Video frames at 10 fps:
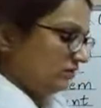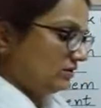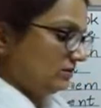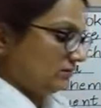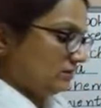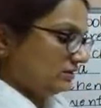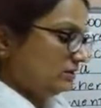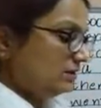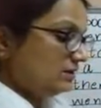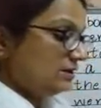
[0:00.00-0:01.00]

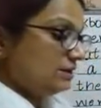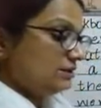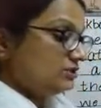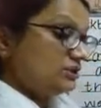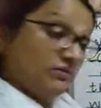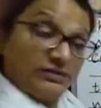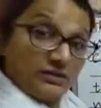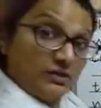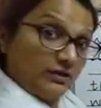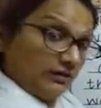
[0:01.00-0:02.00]
river shivering.